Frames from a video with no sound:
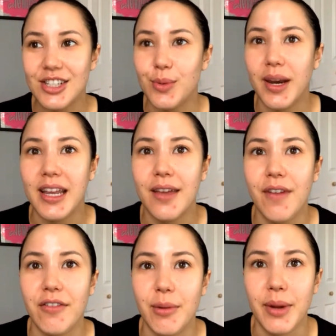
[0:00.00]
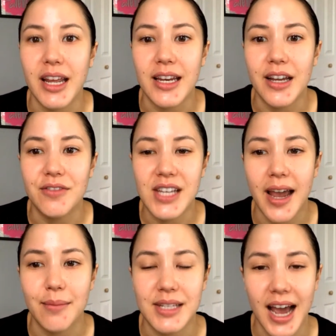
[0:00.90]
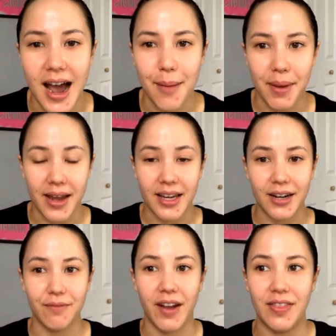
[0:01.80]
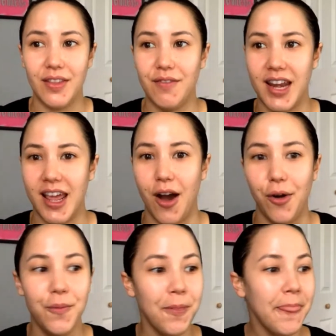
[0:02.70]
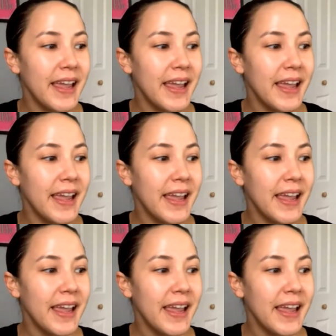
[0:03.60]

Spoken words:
Just want to give everybody enough time to hop on here and find the video.